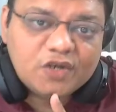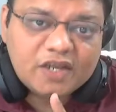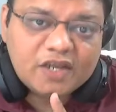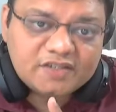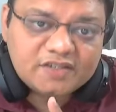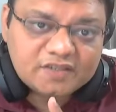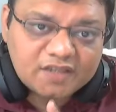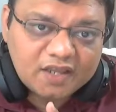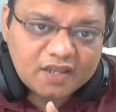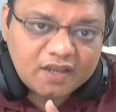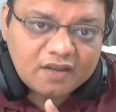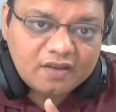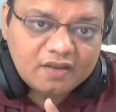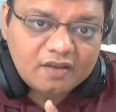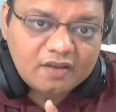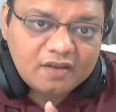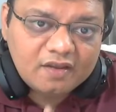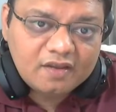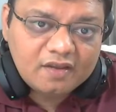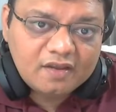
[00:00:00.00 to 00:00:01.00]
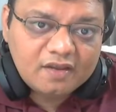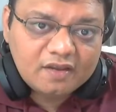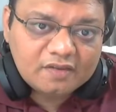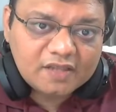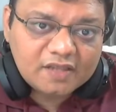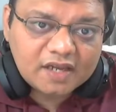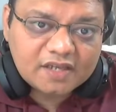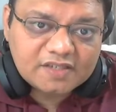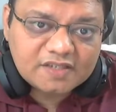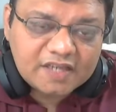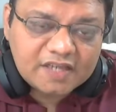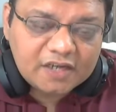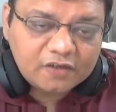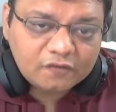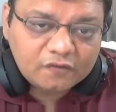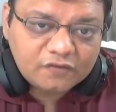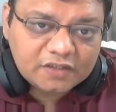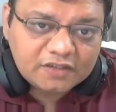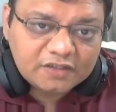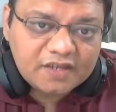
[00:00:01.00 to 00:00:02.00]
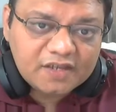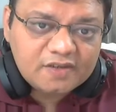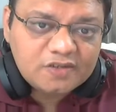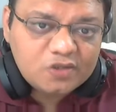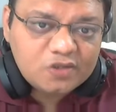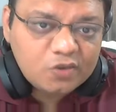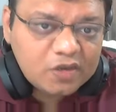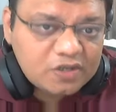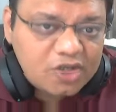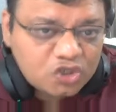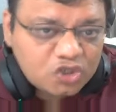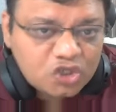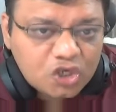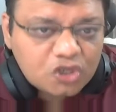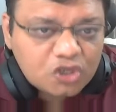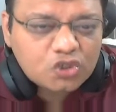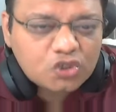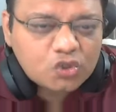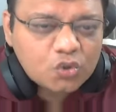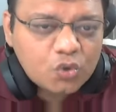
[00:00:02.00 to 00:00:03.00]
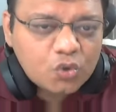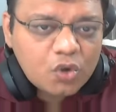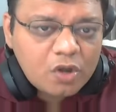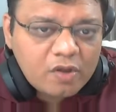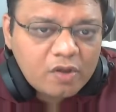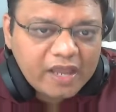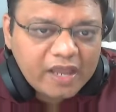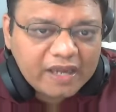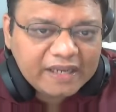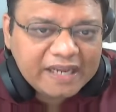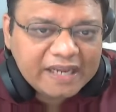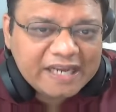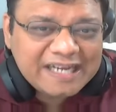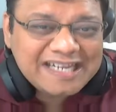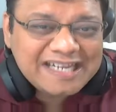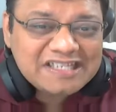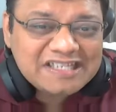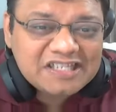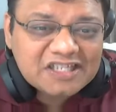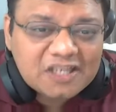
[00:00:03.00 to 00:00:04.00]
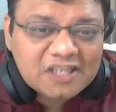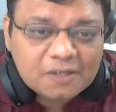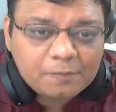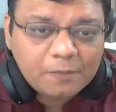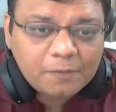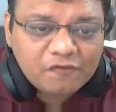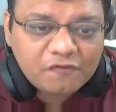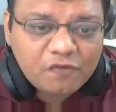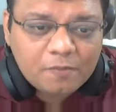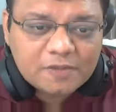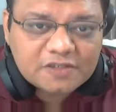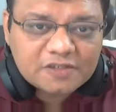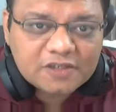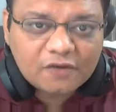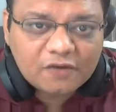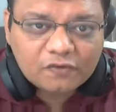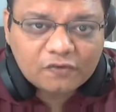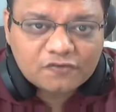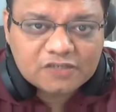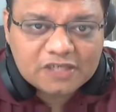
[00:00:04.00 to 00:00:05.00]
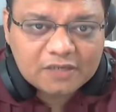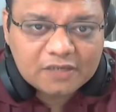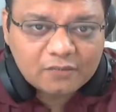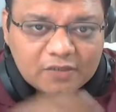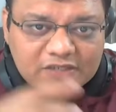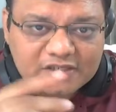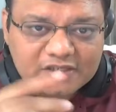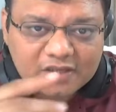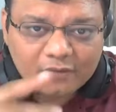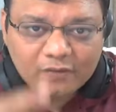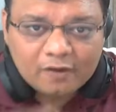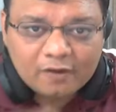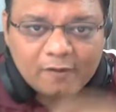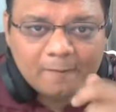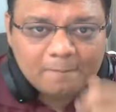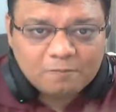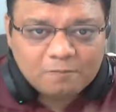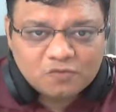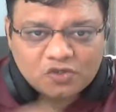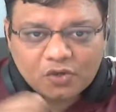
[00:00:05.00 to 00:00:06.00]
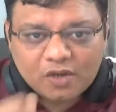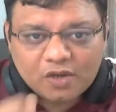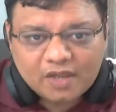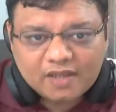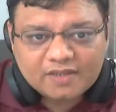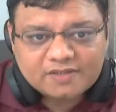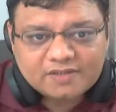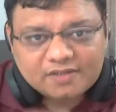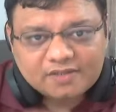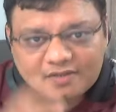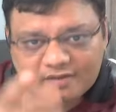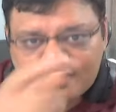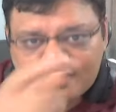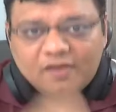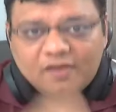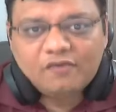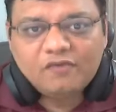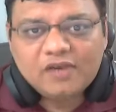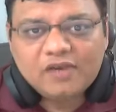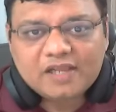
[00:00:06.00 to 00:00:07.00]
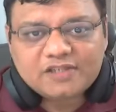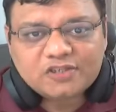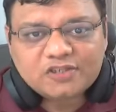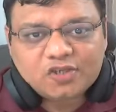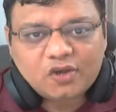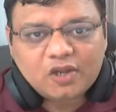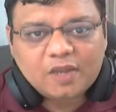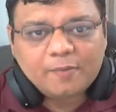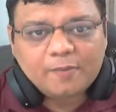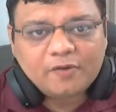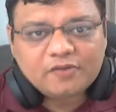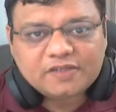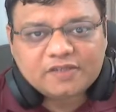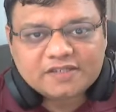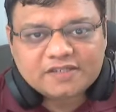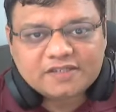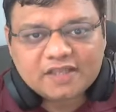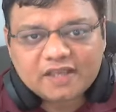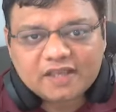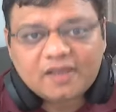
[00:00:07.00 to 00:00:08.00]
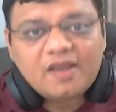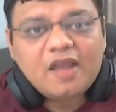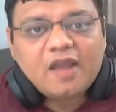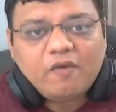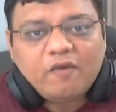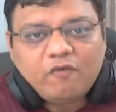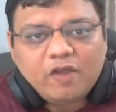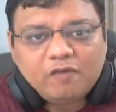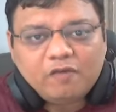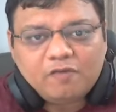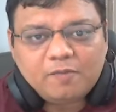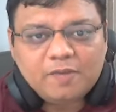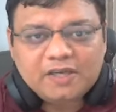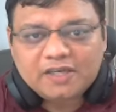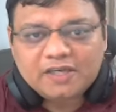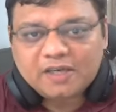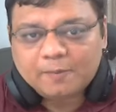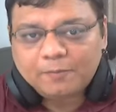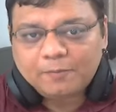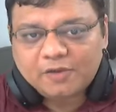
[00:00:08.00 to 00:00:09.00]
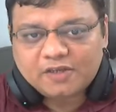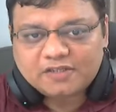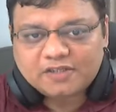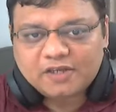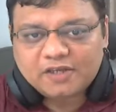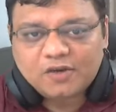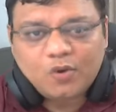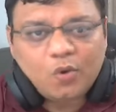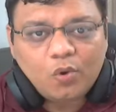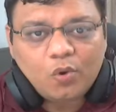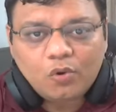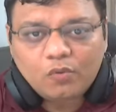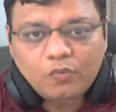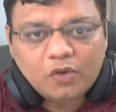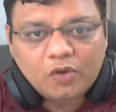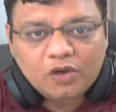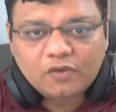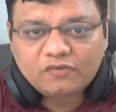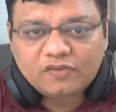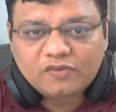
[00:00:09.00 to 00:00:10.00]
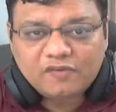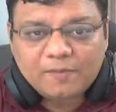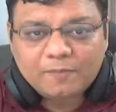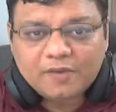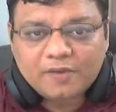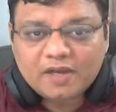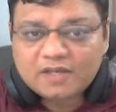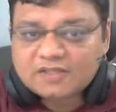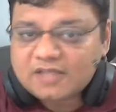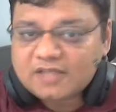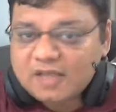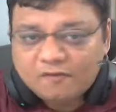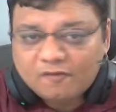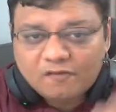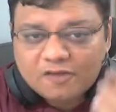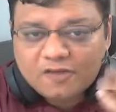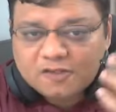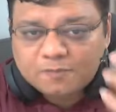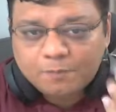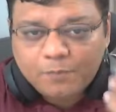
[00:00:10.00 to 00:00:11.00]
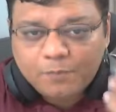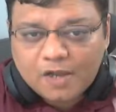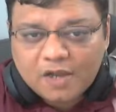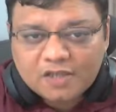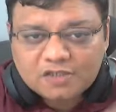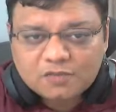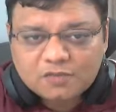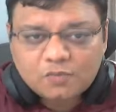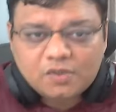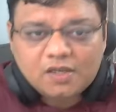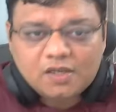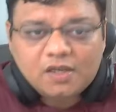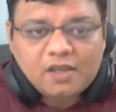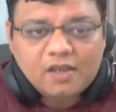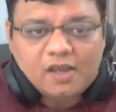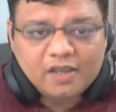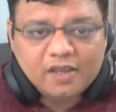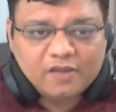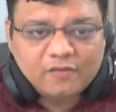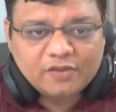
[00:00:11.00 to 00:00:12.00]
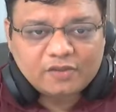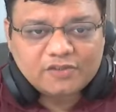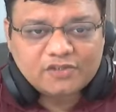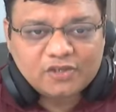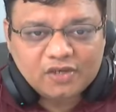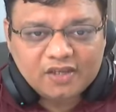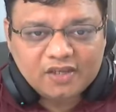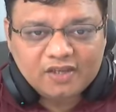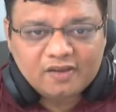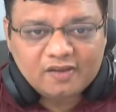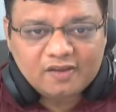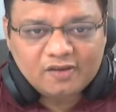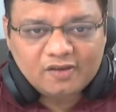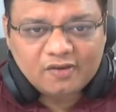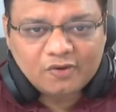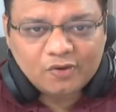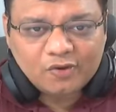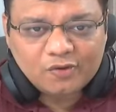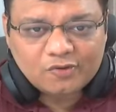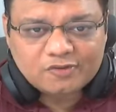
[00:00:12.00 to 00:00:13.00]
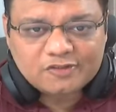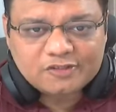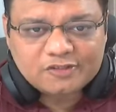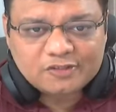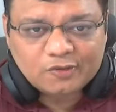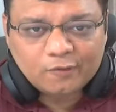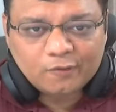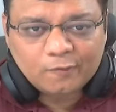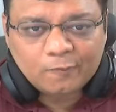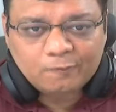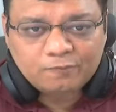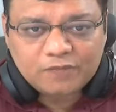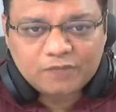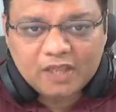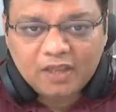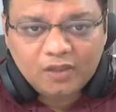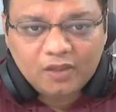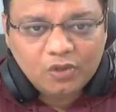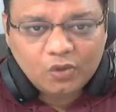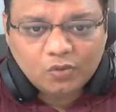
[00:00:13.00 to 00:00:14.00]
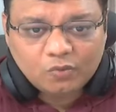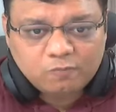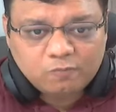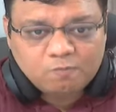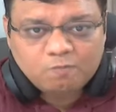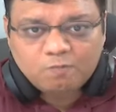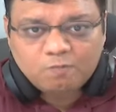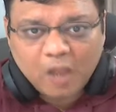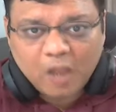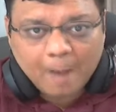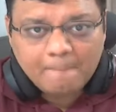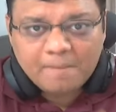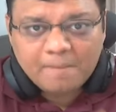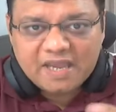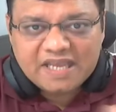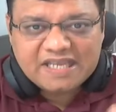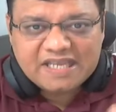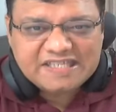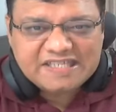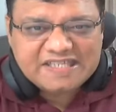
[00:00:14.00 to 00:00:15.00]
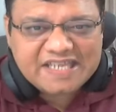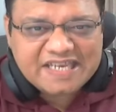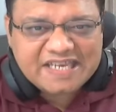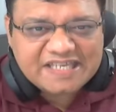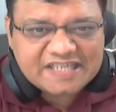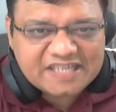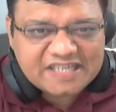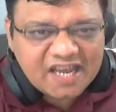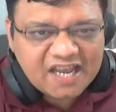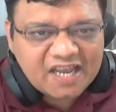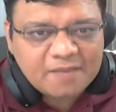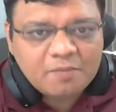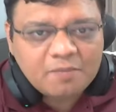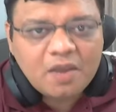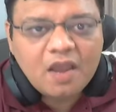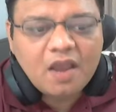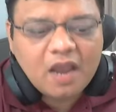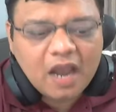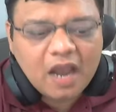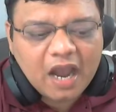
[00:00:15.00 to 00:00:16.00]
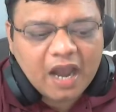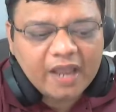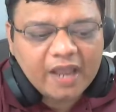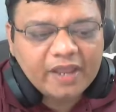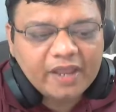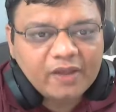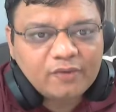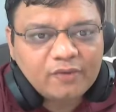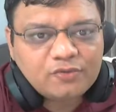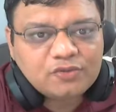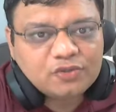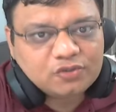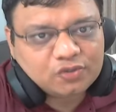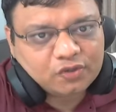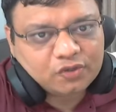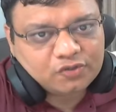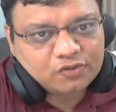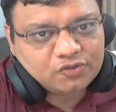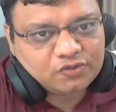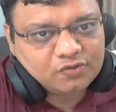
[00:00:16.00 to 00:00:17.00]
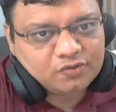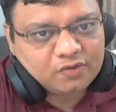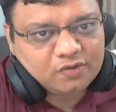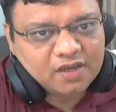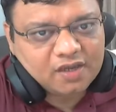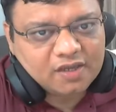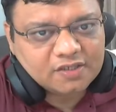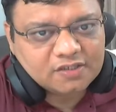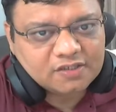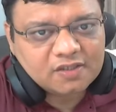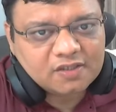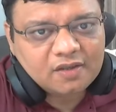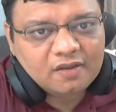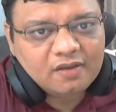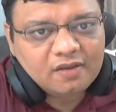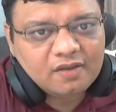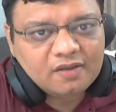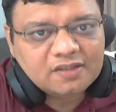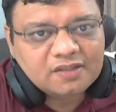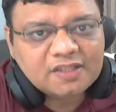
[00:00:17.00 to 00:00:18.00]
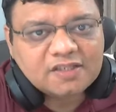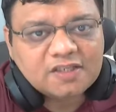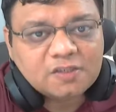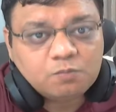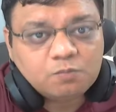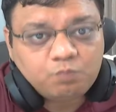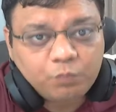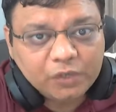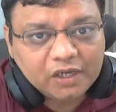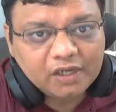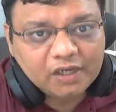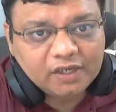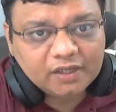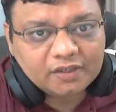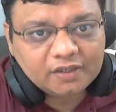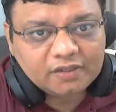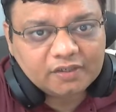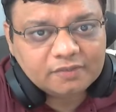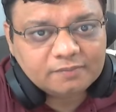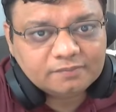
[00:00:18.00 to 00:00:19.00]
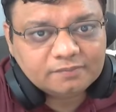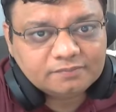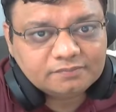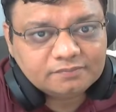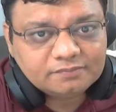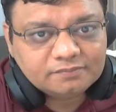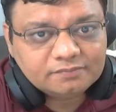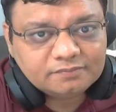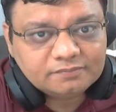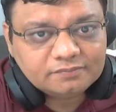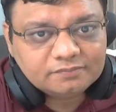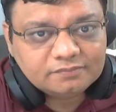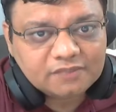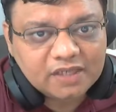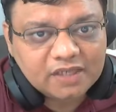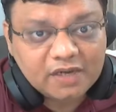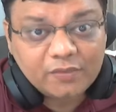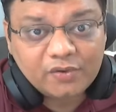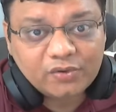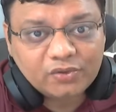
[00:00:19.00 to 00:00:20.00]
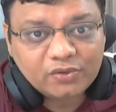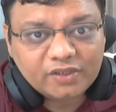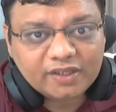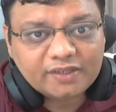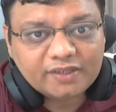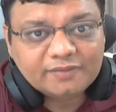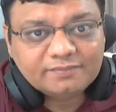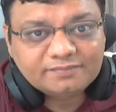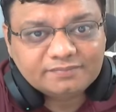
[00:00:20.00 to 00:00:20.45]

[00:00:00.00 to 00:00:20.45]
guys think. There are a set of the things you can just do and get instant performance out of SQL Server. So guys, let's talk about this thing when we meet in a person or one of the webcasts which Pass will eventually host. So thank you. Amazing time I have to talk to you guys. This is brilliant. And have a good day.